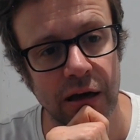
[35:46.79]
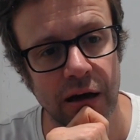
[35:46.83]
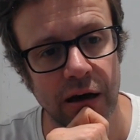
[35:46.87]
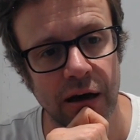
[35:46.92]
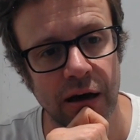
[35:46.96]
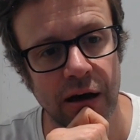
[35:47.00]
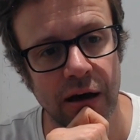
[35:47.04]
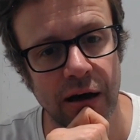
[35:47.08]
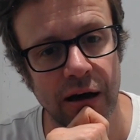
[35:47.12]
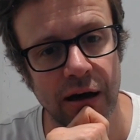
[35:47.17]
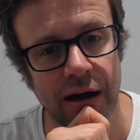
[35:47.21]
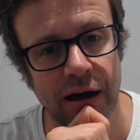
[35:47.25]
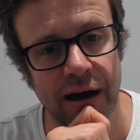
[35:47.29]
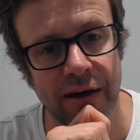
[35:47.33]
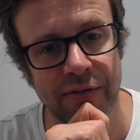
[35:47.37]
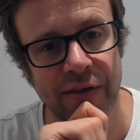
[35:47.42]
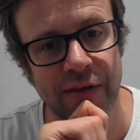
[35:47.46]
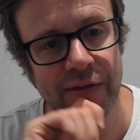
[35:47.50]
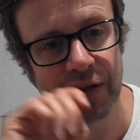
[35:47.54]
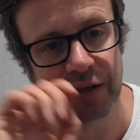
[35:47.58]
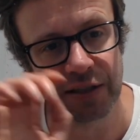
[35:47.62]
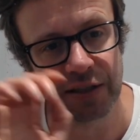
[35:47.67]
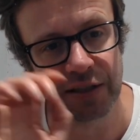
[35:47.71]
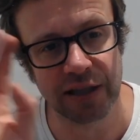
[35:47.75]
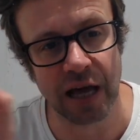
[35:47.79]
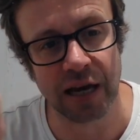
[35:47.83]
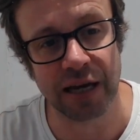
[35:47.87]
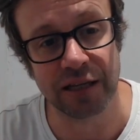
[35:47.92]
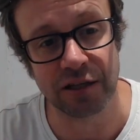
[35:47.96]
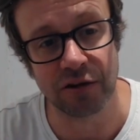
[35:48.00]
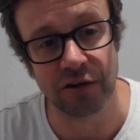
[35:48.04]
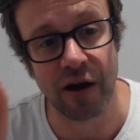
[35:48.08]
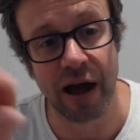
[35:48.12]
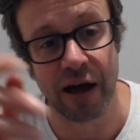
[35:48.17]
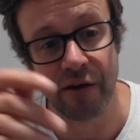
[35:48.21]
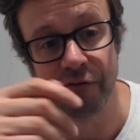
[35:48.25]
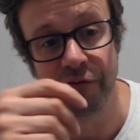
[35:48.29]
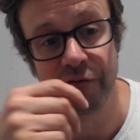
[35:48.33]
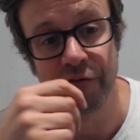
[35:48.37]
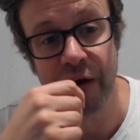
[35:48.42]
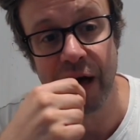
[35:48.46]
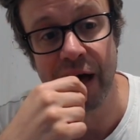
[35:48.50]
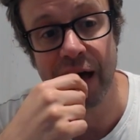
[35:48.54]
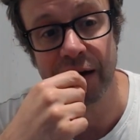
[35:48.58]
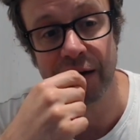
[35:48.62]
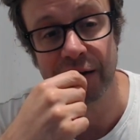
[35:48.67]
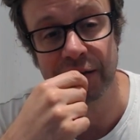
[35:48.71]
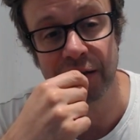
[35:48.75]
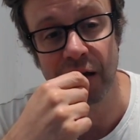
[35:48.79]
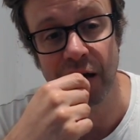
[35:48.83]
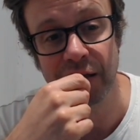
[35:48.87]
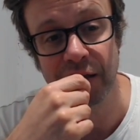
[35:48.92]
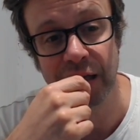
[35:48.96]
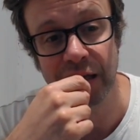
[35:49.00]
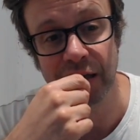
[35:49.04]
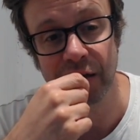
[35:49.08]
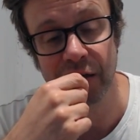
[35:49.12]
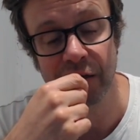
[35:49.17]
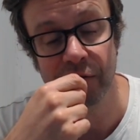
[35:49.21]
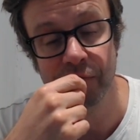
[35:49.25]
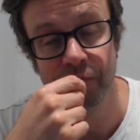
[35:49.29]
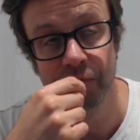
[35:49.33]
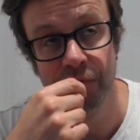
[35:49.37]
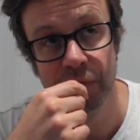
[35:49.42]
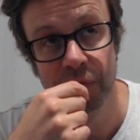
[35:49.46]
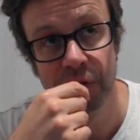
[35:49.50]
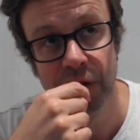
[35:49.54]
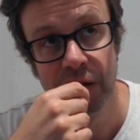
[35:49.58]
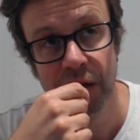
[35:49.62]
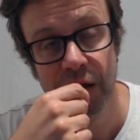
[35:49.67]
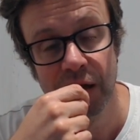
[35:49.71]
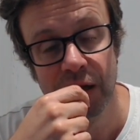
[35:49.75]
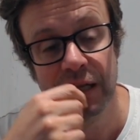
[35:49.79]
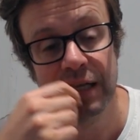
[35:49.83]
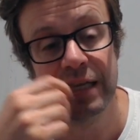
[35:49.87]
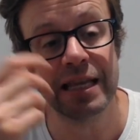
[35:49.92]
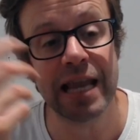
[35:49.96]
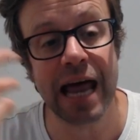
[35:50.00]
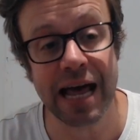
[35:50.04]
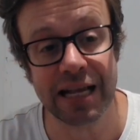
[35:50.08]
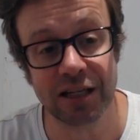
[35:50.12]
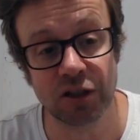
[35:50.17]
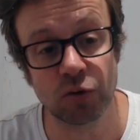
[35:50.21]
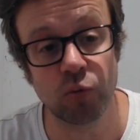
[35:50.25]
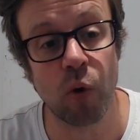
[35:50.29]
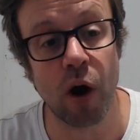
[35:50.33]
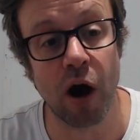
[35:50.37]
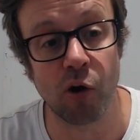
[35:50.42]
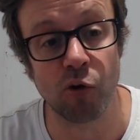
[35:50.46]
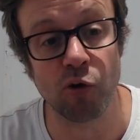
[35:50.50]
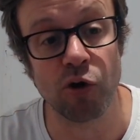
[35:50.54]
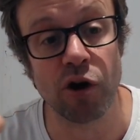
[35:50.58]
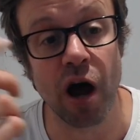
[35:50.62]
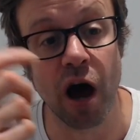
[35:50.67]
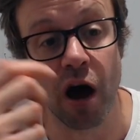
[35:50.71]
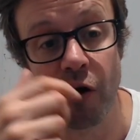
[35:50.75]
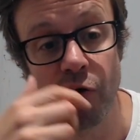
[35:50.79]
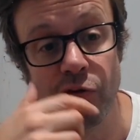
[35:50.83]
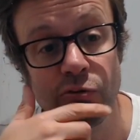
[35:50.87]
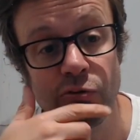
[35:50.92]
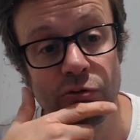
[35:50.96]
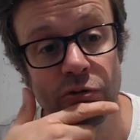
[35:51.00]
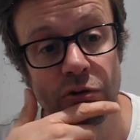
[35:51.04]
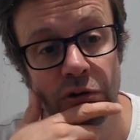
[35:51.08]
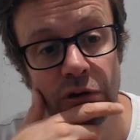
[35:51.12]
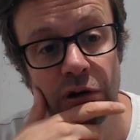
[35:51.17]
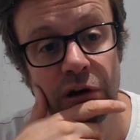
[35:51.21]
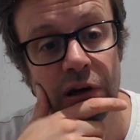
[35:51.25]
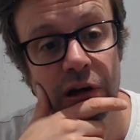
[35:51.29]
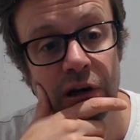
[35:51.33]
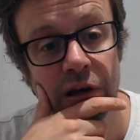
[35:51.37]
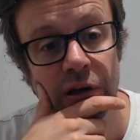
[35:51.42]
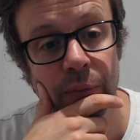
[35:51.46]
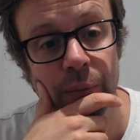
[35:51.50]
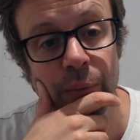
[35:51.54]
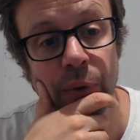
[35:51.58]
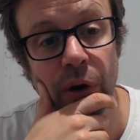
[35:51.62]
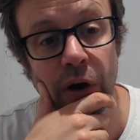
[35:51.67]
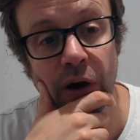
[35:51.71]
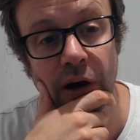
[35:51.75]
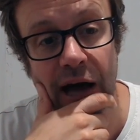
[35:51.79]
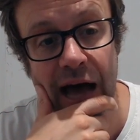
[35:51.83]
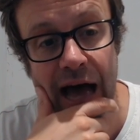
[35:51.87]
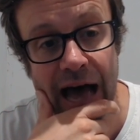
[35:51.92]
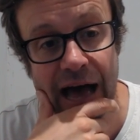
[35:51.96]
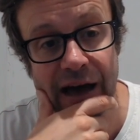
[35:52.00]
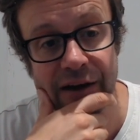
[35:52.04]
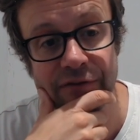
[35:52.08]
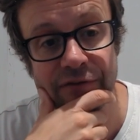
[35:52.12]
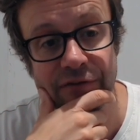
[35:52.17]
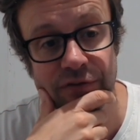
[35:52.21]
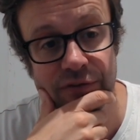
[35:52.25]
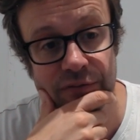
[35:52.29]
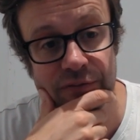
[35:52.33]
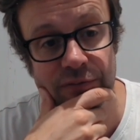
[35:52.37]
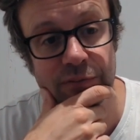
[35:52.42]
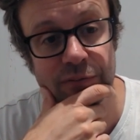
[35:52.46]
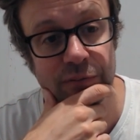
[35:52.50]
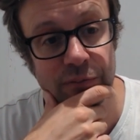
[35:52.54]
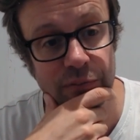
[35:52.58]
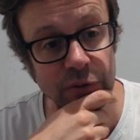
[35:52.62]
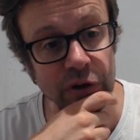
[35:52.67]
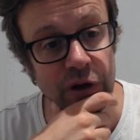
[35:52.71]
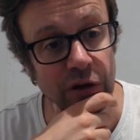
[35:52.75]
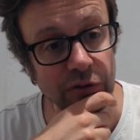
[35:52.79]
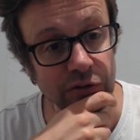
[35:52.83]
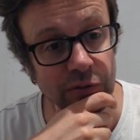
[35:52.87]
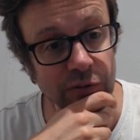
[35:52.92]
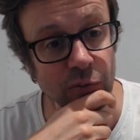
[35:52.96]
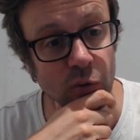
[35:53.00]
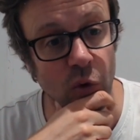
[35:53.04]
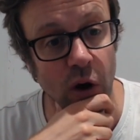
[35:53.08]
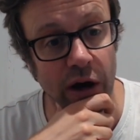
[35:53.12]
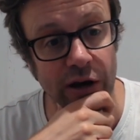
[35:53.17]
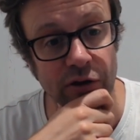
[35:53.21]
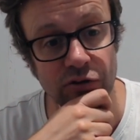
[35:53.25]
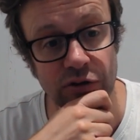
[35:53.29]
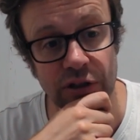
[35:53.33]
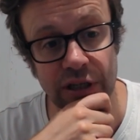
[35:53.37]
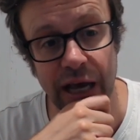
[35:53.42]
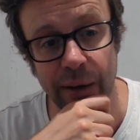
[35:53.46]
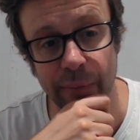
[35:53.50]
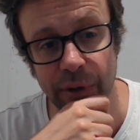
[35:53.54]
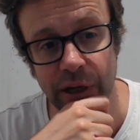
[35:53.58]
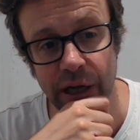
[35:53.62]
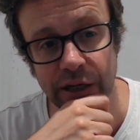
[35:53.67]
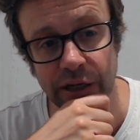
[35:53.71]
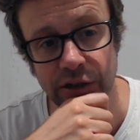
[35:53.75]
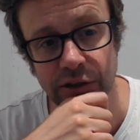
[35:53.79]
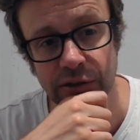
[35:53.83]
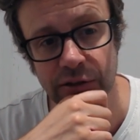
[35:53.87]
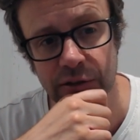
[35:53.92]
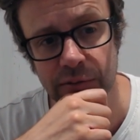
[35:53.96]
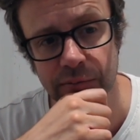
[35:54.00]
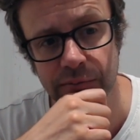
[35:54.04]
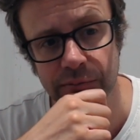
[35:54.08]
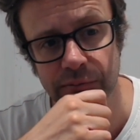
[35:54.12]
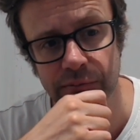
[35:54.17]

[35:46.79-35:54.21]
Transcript: Uh, and then the studies around fairness, I think, are less well known, but have, you know, some quite interesting applications.